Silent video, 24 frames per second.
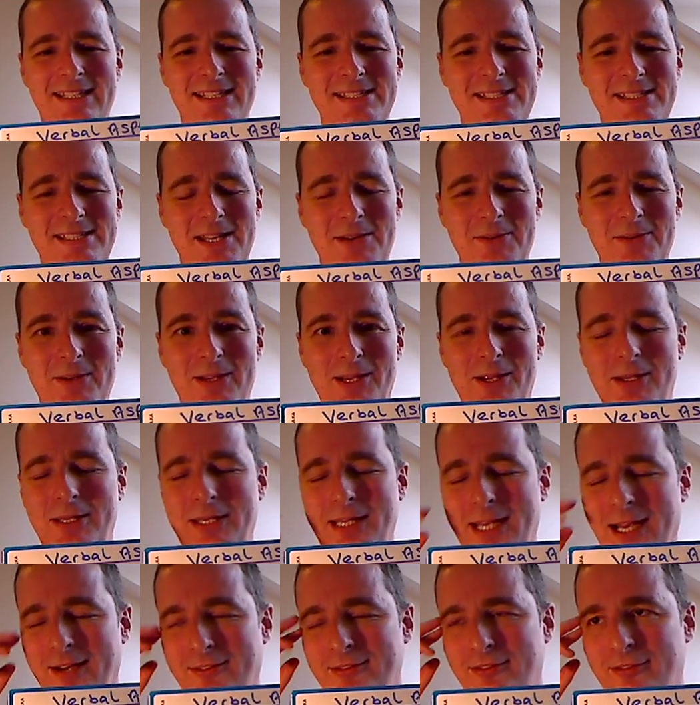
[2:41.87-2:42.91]
So
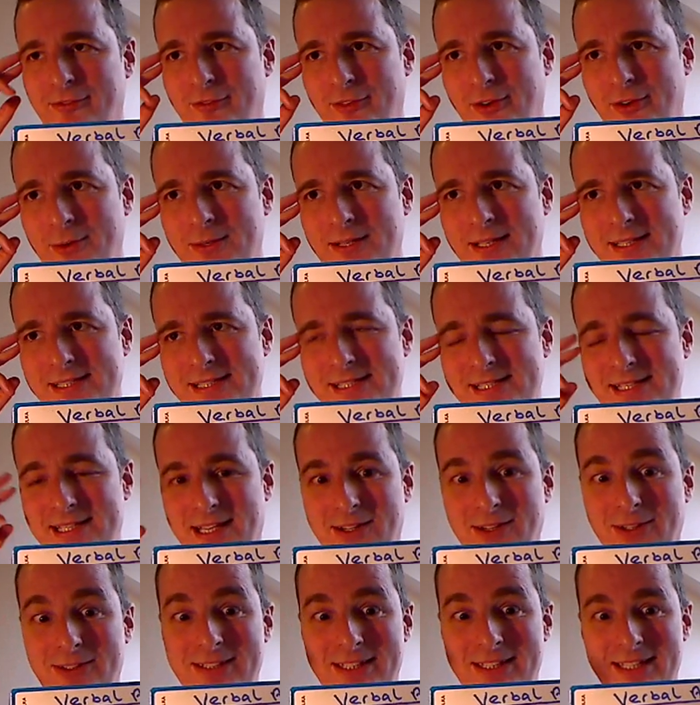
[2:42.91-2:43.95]
you have to focus,
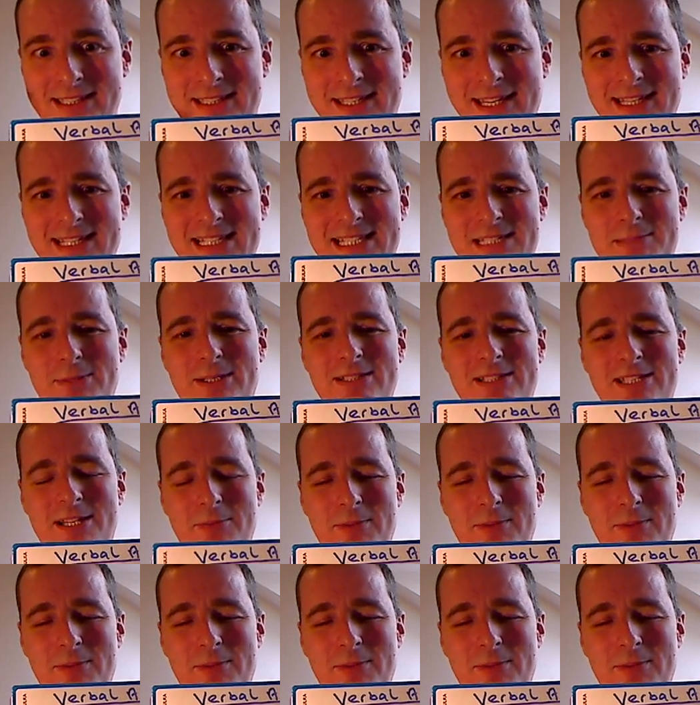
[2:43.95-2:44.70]
according to the textbooks,